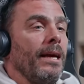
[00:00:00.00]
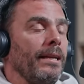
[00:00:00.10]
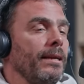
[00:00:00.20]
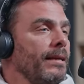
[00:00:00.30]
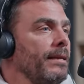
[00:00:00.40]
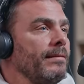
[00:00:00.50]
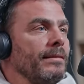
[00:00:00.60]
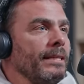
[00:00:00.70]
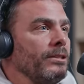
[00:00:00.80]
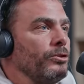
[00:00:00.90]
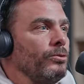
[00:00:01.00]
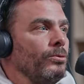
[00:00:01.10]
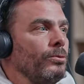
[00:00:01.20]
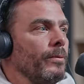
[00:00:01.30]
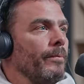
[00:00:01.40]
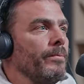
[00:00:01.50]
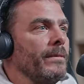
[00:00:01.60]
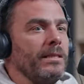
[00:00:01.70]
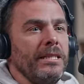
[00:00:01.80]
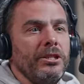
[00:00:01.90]
and then listening to
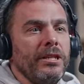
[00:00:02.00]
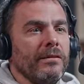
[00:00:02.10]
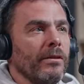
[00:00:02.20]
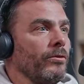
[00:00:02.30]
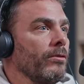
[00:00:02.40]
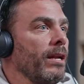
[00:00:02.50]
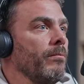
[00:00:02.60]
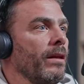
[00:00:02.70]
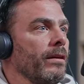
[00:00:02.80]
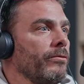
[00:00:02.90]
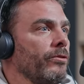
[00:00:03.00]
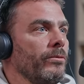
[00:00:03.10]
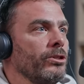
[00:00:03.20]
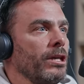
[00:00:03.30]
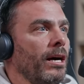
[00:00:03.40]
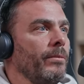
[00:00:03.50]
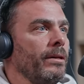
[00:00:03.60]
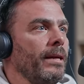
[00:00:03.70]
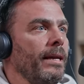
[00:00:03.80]
the teachings of the grandmother from the shaman.